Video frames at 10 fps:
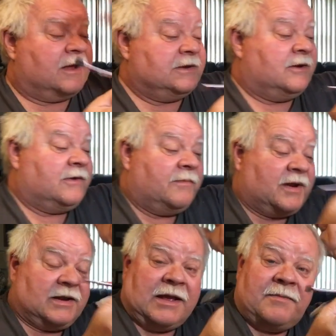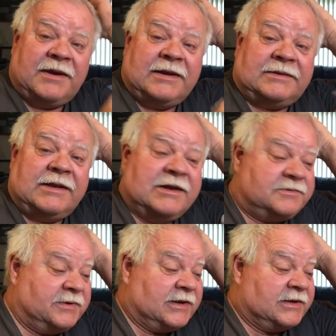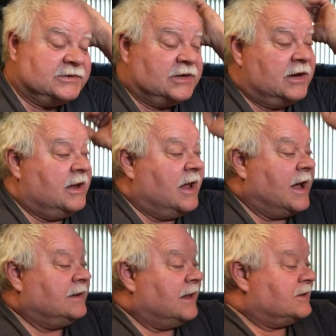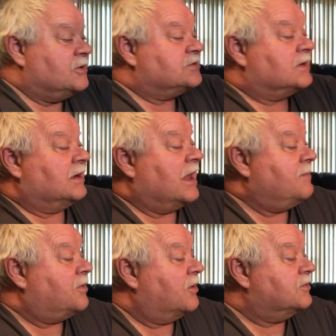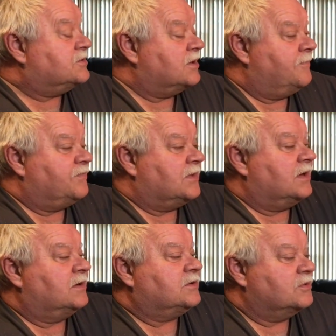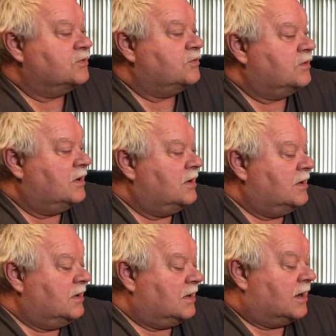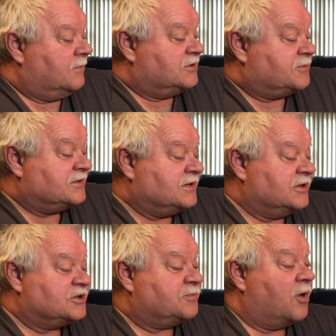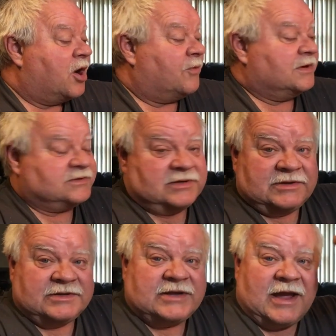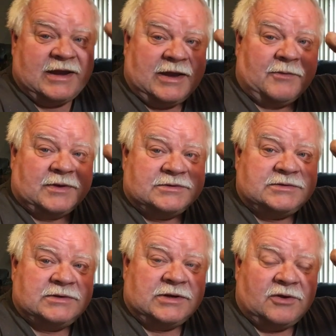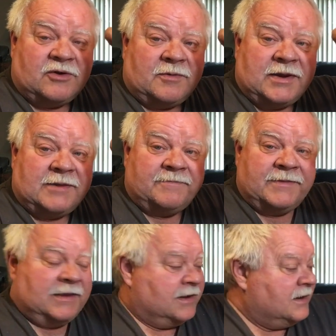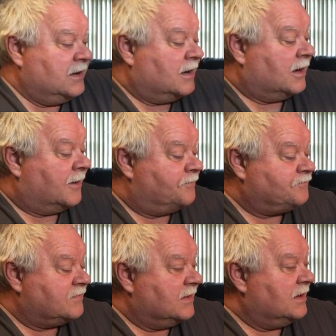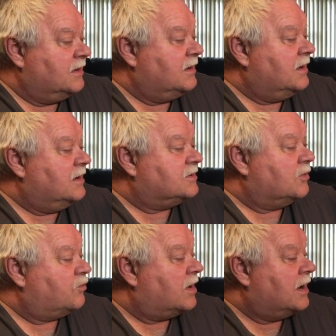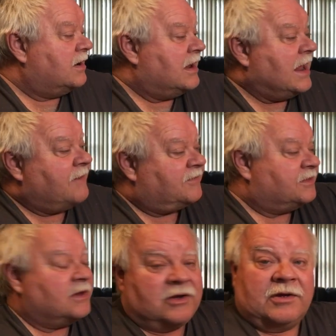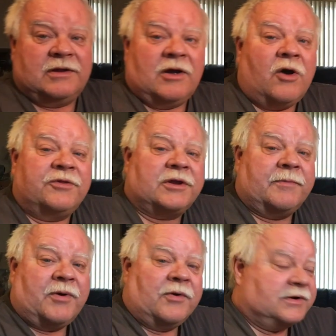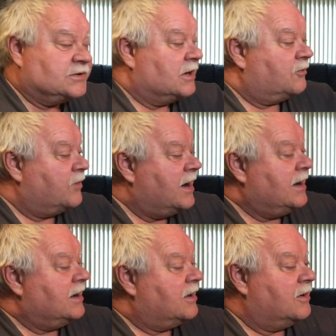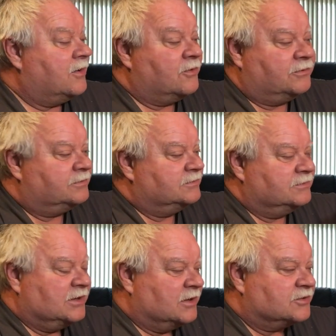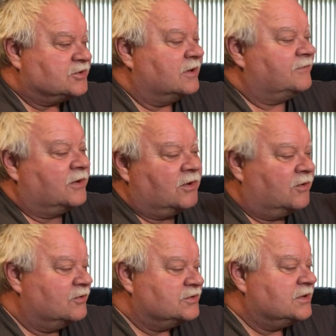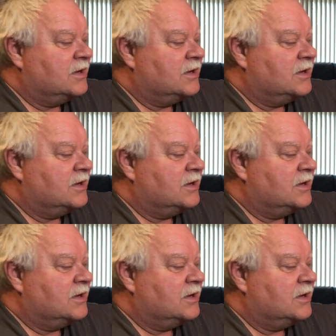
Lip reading: you know what, I'm going to get these because I'd like using LiPos to especially the small ones, the tiny ones, you know what I mean, to run everything, all the components here, radio, servos,